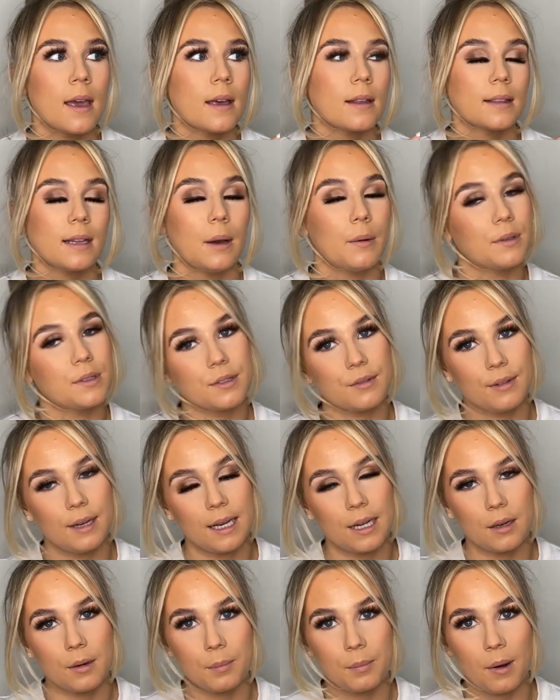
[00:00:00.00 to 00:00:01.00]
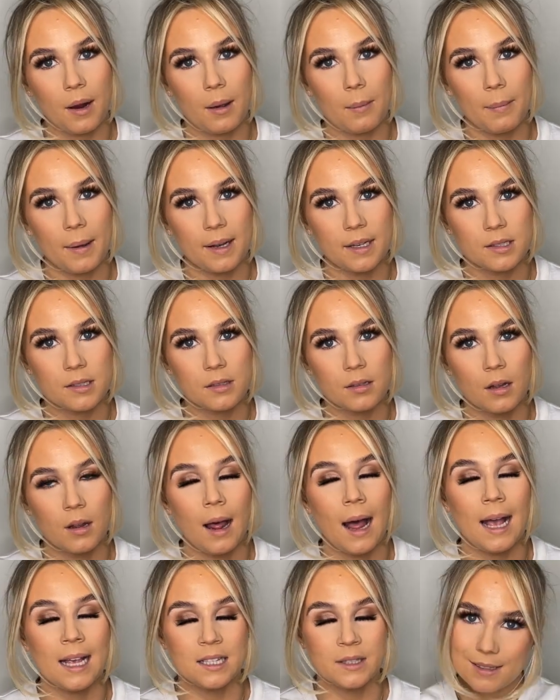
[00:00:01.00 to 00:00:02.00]
That one's a really good brow pencil
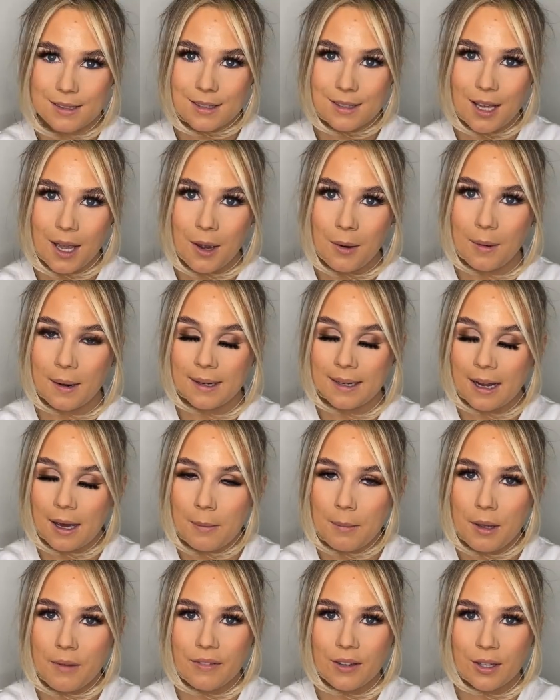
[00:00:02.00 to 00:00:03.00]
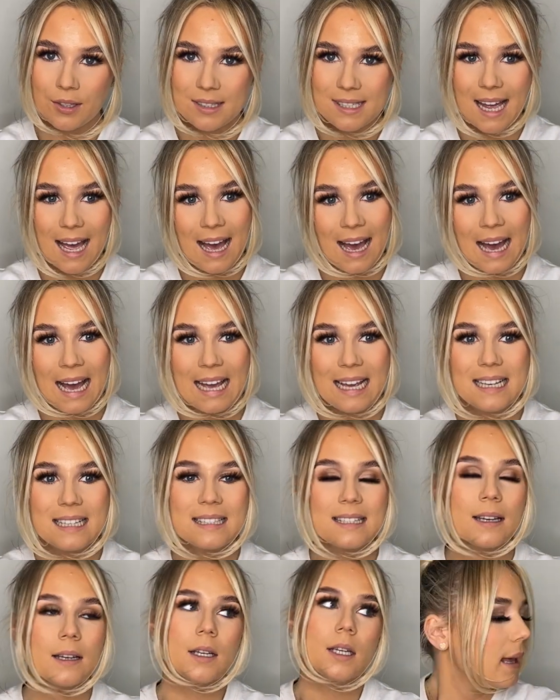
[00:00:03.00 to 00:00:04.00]
as well. So now moving on to eyes.
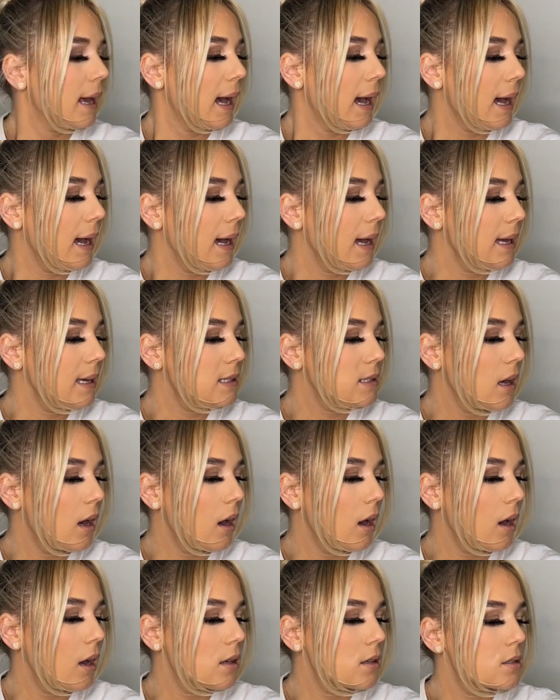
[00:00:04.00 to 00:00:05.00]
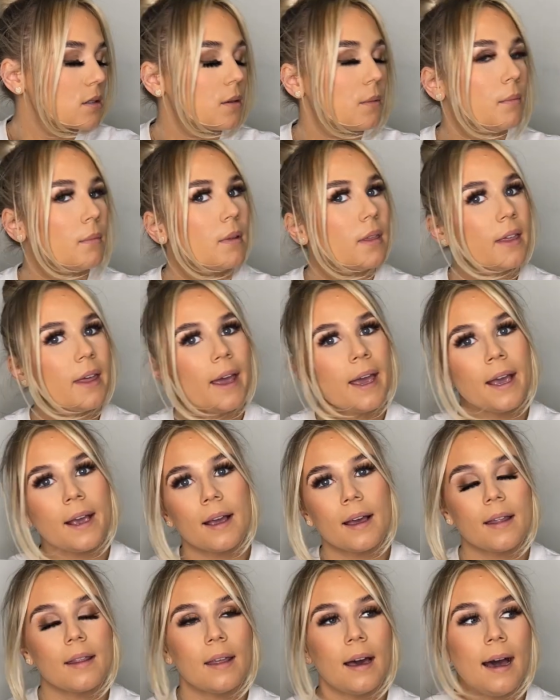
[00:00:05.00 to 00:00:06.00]
Eyes are something
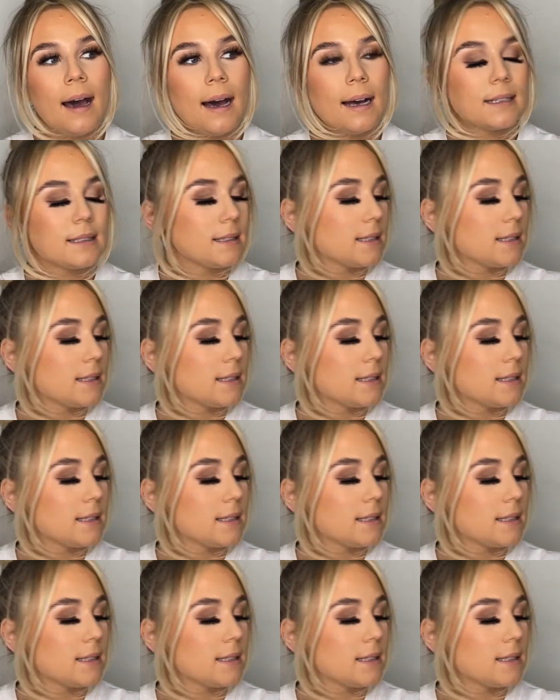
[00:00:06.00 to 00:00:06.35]
that